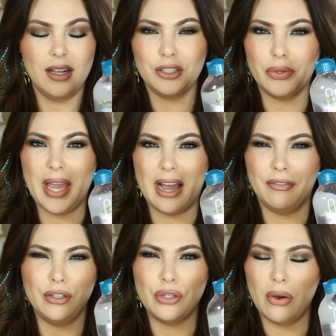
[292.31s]
So yeah, if
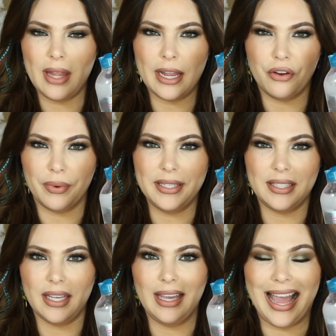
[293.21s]
you don't like
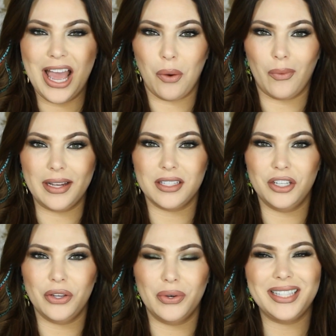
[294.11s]
greasy
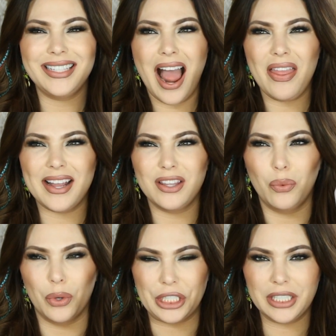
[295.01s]
residue, it's not like the
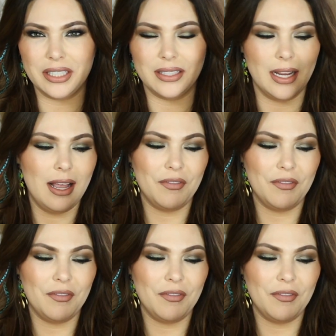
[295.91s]
worst.